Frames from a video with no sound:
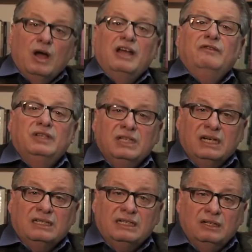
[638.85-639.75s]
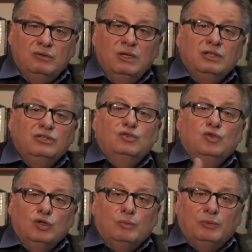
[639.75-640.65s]
for all
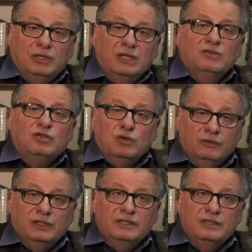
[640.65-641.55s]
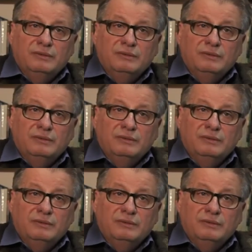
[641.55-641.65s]
power to the Soviets.